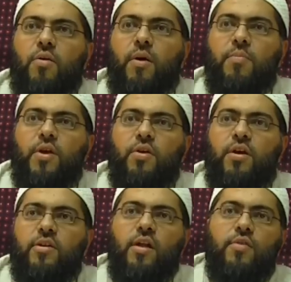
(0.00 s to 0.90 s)
appear
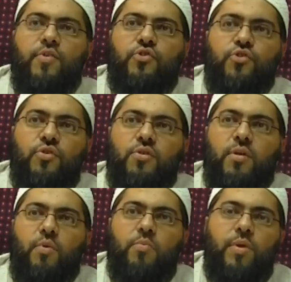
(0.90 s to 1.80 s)
on television
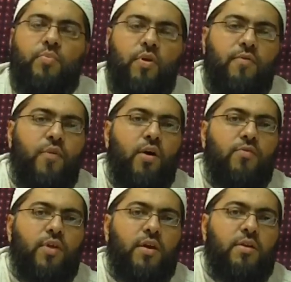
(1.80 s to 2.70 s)
and what people are
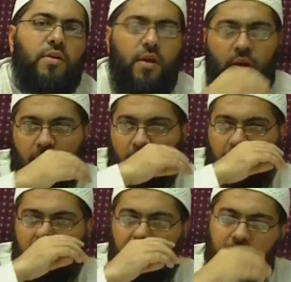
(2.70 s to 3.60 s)
involved in,
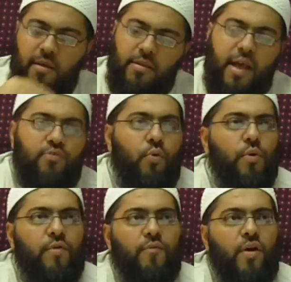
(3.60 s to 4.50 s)
that's what
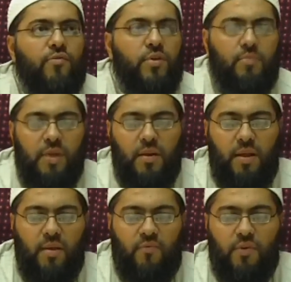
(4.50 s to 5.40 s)
we're involved
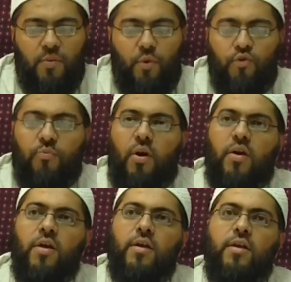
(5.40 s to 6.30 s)
in for the most
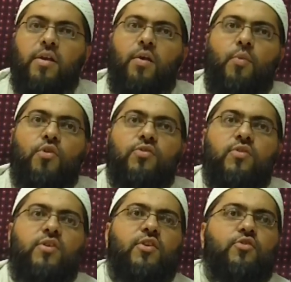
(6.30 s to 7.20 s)
part. Most
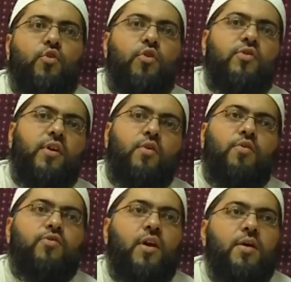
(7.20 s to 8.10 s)
of the discourse that
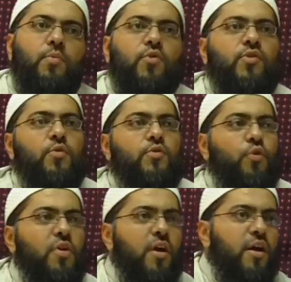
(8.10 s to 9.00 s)
goes on, most of what's
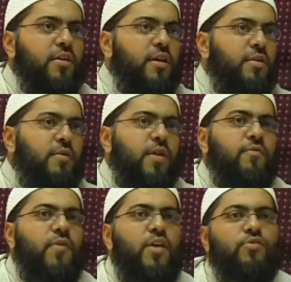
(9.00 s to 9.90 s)
going on
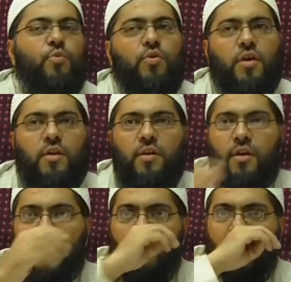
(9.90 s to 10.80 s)
in Facebook, and
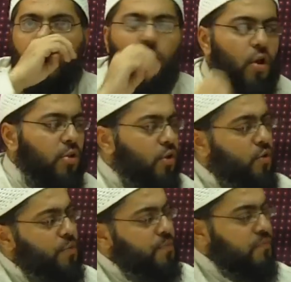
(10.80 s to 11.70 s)

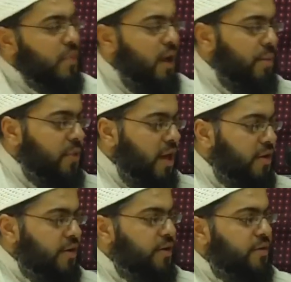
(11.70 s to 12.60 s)
although I'm not